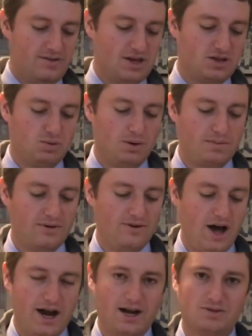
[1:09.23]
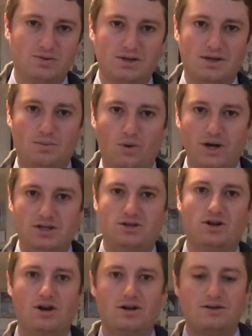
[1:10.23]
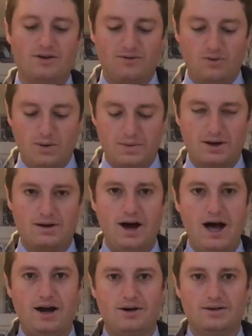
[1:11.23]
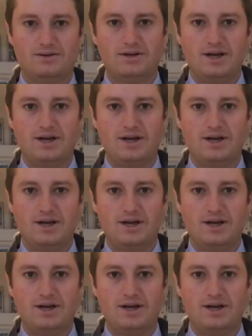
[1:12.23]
This will provide us with the moisture to form the cloud.